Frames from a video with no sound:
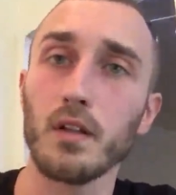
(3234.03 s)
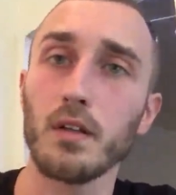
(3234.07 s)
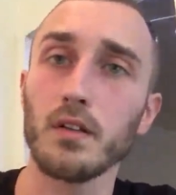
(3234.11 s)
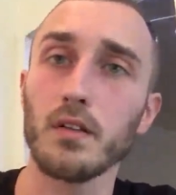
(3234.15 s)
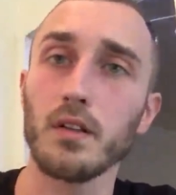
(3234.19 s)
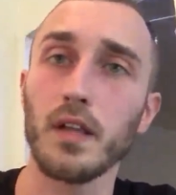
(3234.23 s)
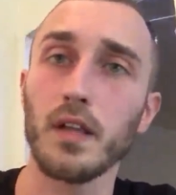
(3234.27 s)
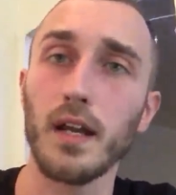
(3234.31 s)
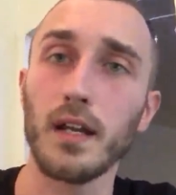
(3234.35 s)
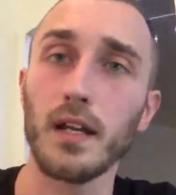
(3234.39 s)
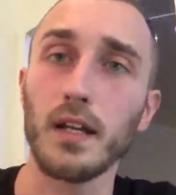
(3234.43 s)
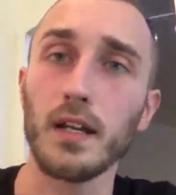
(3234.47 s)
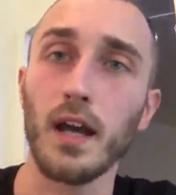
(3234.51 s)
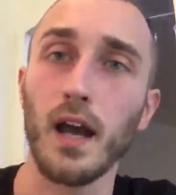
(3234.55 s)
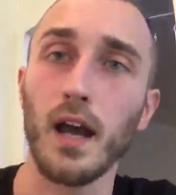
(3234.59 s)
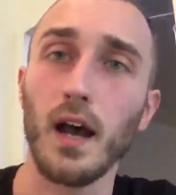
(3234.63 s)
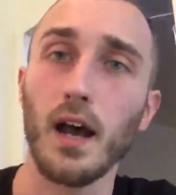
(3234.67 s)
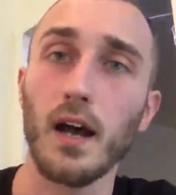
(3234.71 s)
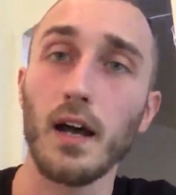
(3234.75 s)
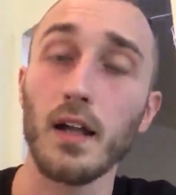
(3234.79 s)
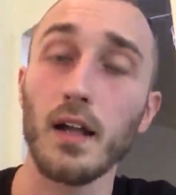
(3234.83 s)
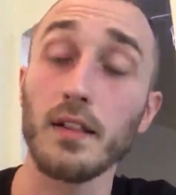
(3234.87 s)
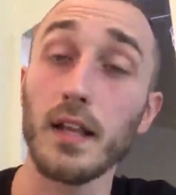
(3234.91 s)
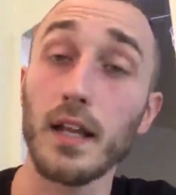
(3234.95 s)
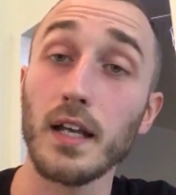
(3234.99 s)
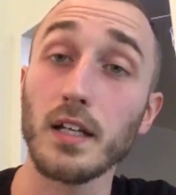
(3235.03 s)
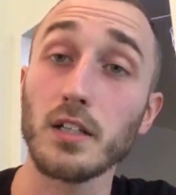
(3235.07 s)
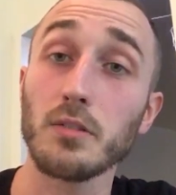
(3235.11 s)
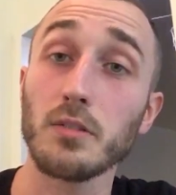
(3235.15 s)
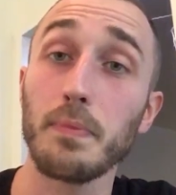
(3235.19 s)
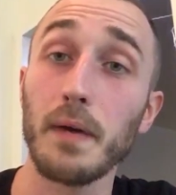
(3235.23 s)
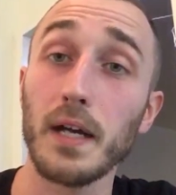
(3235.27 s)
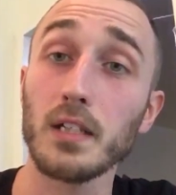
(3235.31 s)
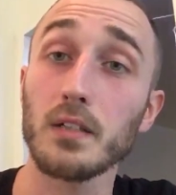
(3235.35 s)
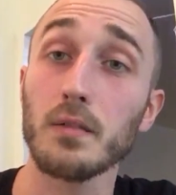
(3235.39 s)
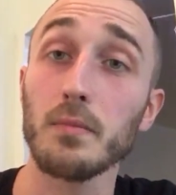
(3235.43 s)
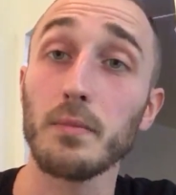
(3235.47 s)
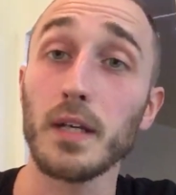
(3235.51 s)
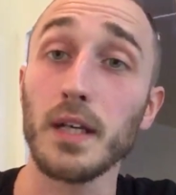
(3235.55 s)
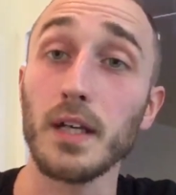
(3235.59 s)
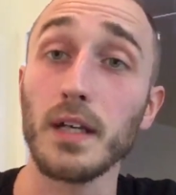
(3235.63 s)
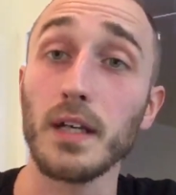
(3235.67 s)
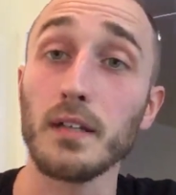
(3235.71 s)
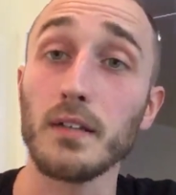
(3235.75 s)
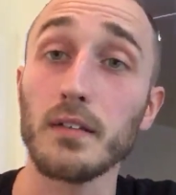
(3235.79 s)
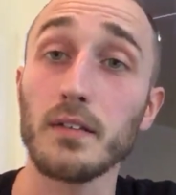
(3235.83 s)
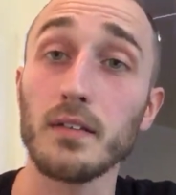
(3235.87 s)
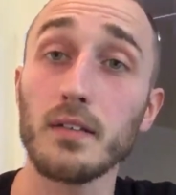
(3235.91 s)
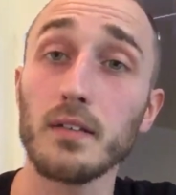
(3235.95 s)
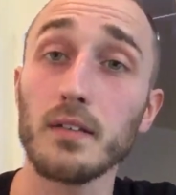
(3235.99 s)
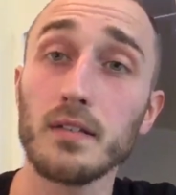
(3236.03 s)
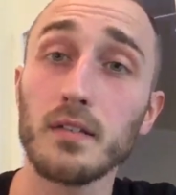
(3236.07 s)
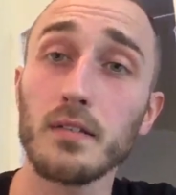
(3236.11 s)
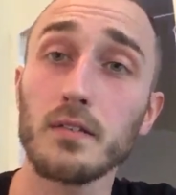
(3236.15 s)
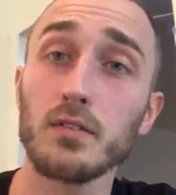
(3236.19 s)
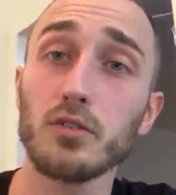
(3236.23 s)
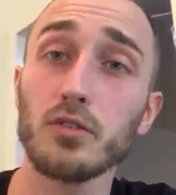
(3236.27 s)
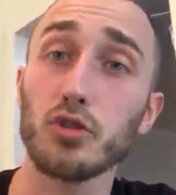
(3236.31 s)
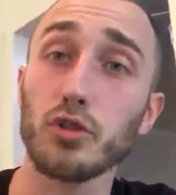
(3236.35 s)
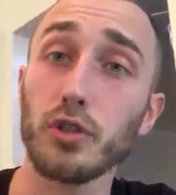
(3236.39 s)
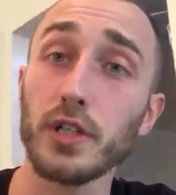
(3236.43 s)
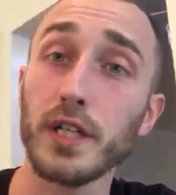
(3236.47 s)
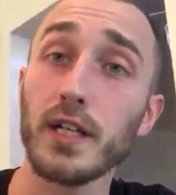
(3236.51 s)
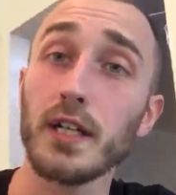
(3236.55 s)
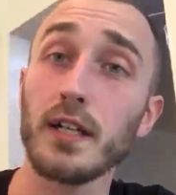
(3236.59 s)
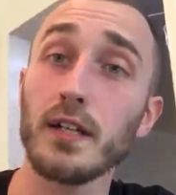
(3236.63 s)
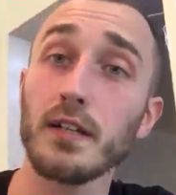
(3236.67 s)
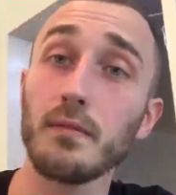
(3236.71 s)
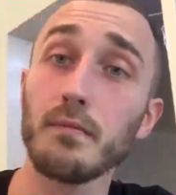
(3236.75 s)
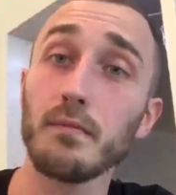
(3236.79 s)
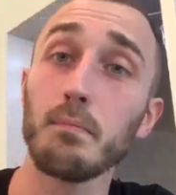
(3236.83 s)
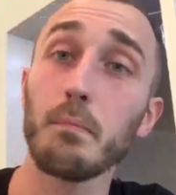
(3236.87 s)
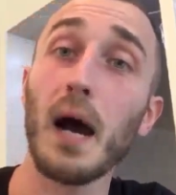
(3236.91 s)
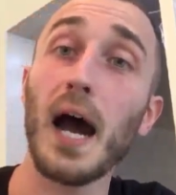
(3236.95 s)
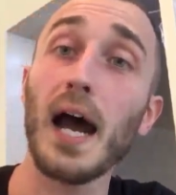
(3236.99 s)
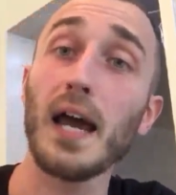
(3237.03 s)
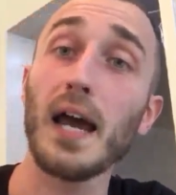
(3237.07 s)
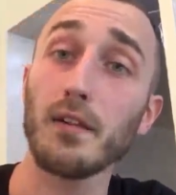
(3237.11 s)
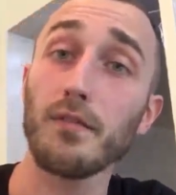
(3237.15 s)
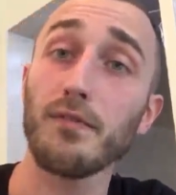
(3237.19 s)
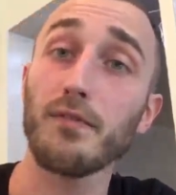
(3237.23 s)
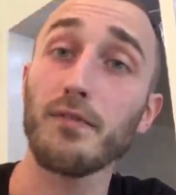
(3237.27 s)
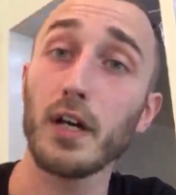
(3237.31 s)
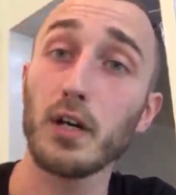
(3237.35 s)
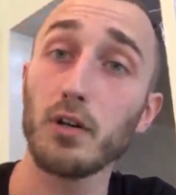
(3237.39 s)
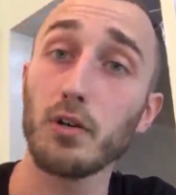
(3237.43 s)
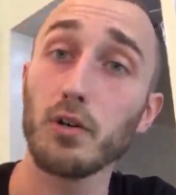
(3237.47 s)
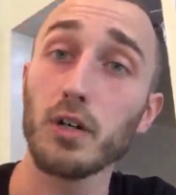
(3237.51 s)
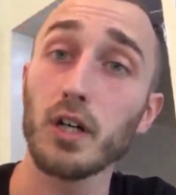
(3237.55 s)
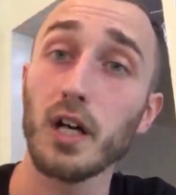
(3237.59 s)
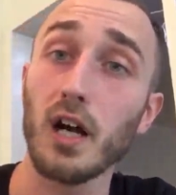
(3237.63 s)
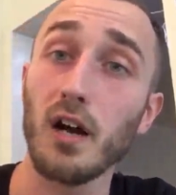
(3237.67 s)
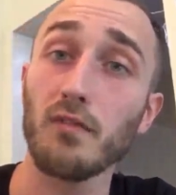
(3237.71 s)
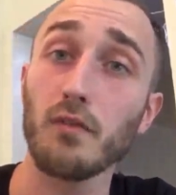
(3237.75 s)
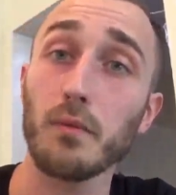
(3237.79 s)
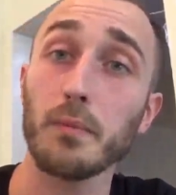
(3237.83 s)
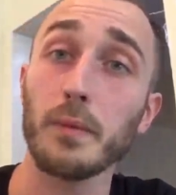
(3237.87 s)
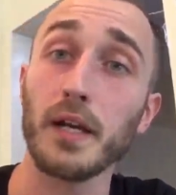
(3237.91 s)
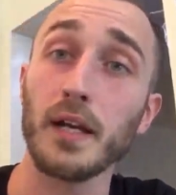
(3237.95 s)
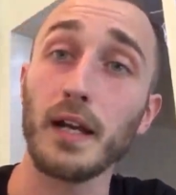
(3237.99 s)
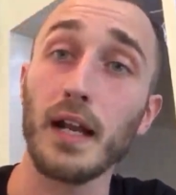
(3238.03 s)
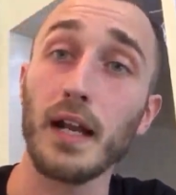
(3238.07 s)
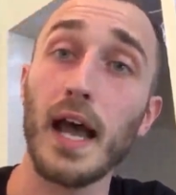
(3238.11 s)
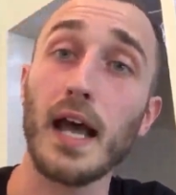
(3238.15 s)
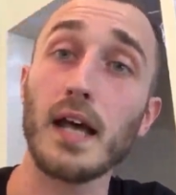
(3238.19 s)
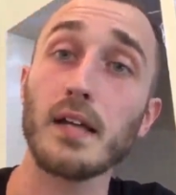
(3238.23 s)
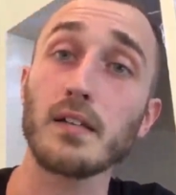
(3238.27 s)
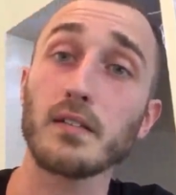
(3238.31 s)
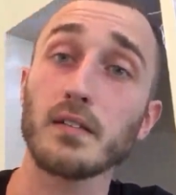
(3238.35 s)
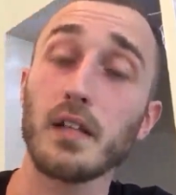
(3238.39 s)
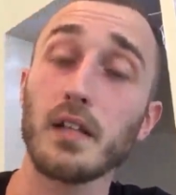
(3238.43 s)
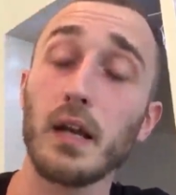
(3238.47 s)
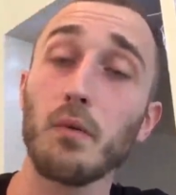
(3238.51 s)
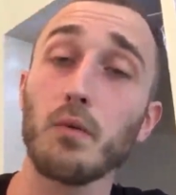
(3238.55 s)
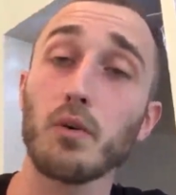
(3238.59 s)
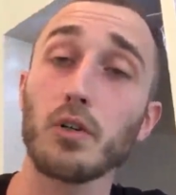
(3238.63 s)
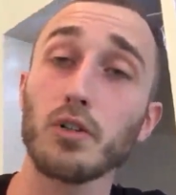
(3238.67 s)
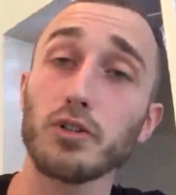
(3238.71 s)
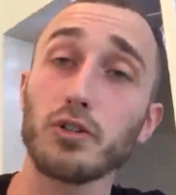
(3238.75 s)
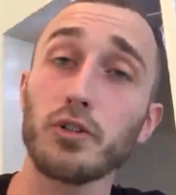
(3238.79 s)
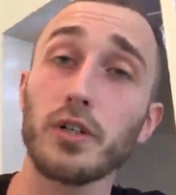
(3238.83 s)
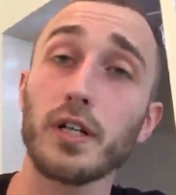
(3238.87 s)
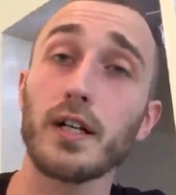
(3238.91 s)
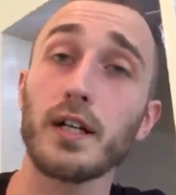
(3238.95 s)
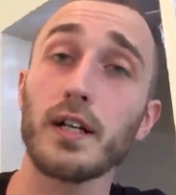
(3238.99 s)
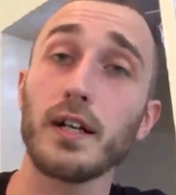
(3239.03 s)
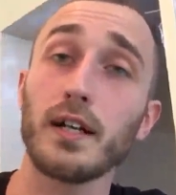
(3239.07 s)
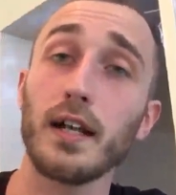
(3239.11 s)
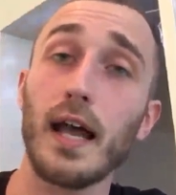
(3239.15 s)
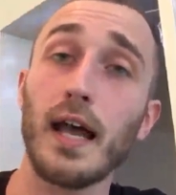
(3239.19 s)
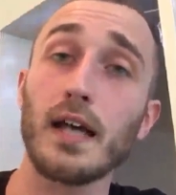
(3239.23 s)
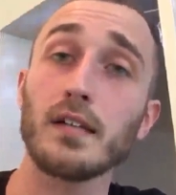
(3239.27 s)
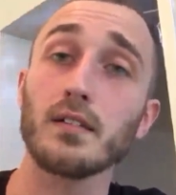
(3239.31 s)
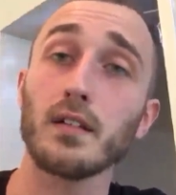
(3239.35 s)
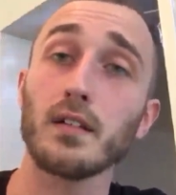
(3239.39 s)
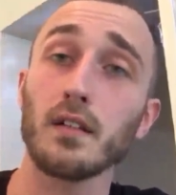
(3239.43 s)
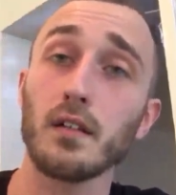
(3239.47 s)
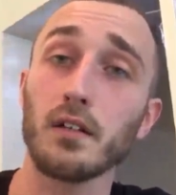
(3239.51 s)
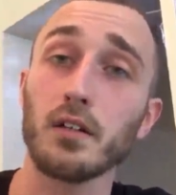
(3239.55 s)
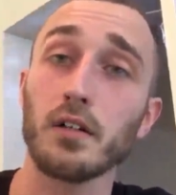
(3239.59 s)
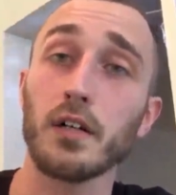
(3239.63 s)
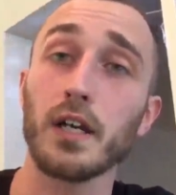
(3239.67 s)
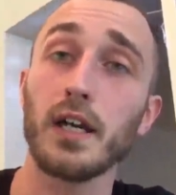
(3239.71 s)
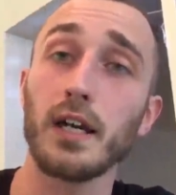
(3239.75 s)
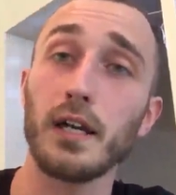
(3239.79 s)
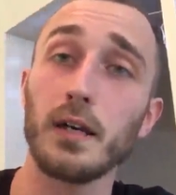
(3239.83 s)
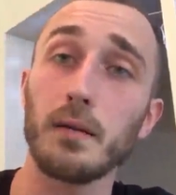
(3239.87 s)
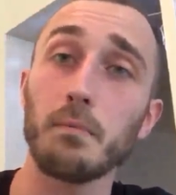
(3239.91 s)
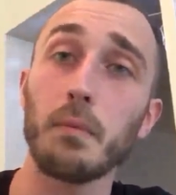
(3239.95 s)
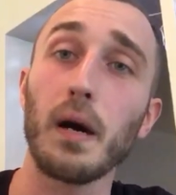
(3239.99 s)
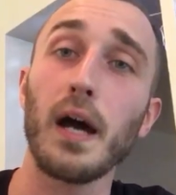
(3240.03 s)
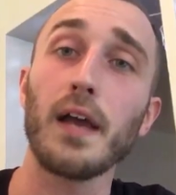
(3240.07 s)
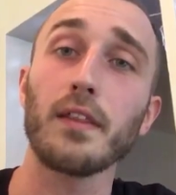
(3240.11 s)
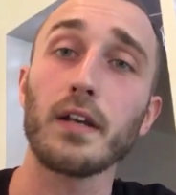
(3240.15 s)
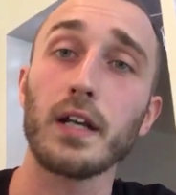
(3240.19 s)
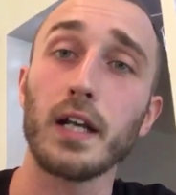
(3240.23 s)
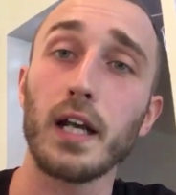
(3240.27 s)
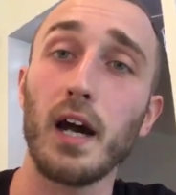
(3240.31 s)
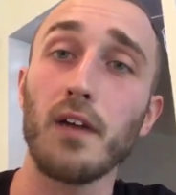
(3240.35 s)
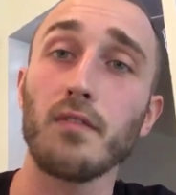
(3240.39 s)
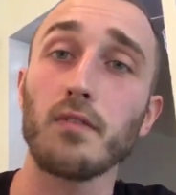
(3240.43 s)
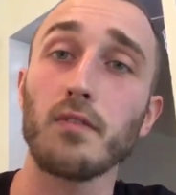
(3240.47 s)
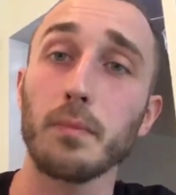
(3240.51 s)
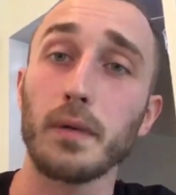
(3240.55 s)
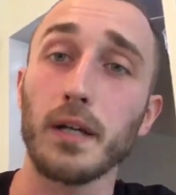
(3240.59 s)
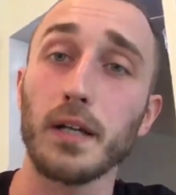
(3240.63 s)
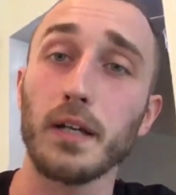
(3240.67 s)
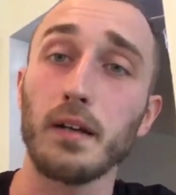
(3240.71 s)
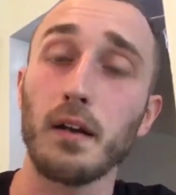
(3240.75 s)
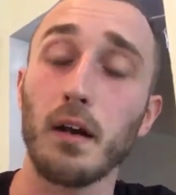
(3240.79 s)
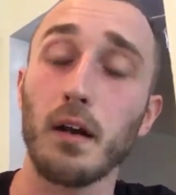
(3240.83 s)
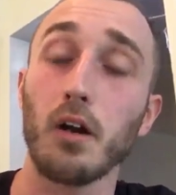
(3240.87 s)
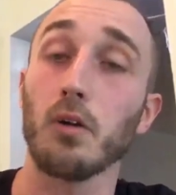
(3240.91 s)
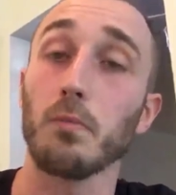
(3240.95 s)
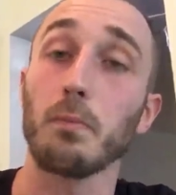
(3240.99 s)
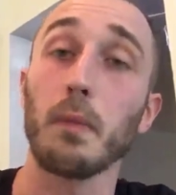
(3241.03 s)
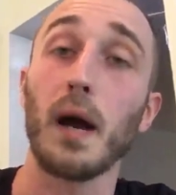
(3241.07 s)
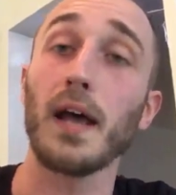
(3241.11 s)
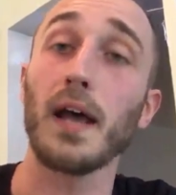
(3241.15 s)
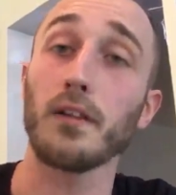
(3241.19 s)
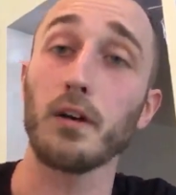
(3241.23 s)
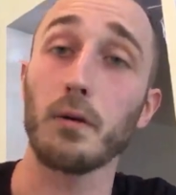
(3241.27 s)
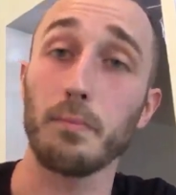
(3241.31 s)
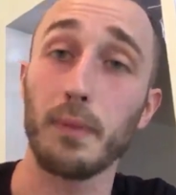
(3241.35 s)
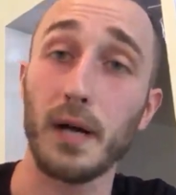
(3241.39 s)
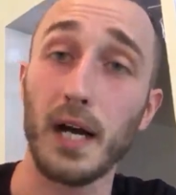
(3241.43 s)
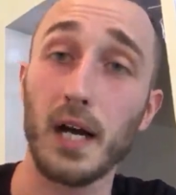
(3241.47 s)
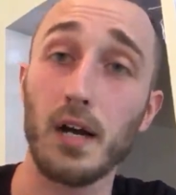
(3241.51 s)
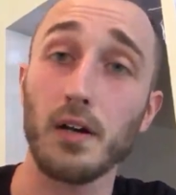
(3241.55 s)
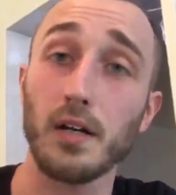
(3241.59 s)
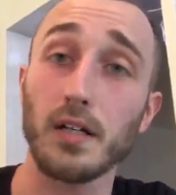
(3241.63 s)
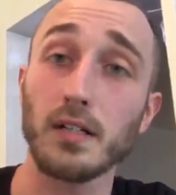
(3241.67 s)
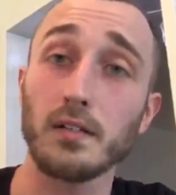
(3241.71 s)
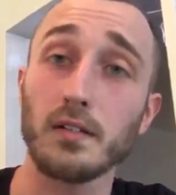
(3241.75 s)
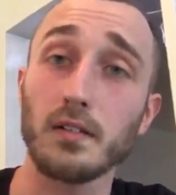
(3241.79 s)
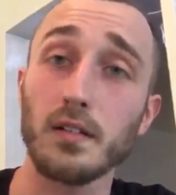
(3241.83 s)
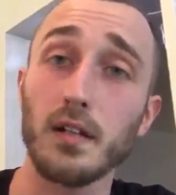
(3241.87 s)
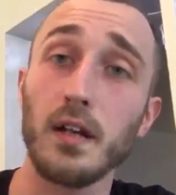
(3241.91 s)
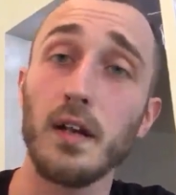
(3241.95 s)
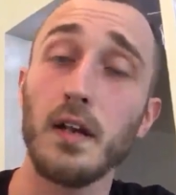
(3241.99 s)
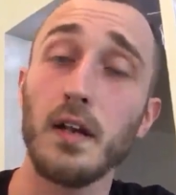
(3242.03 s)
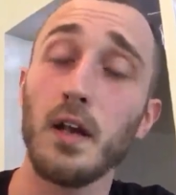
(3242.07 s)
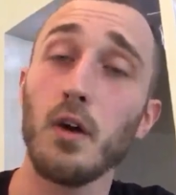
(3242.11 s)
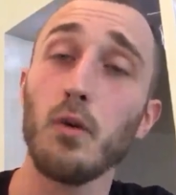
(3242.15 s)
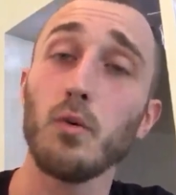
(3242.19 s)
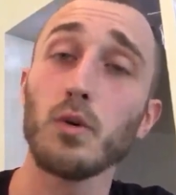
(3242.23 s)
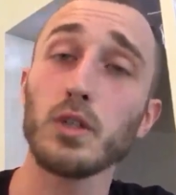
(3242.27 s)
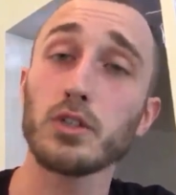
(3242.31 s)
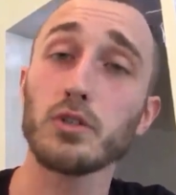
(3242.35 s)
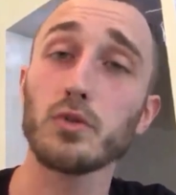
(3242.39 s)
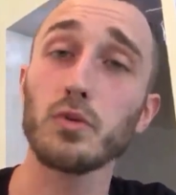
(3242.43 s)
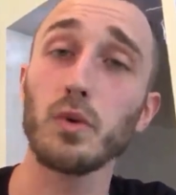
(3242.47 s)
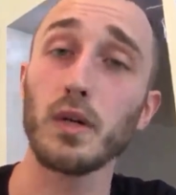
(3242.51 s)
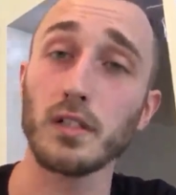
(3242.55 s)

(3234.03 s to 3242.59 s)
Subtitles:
they expect to be treated by the federal government as they were treated as a little kid by the government or by their parents, which is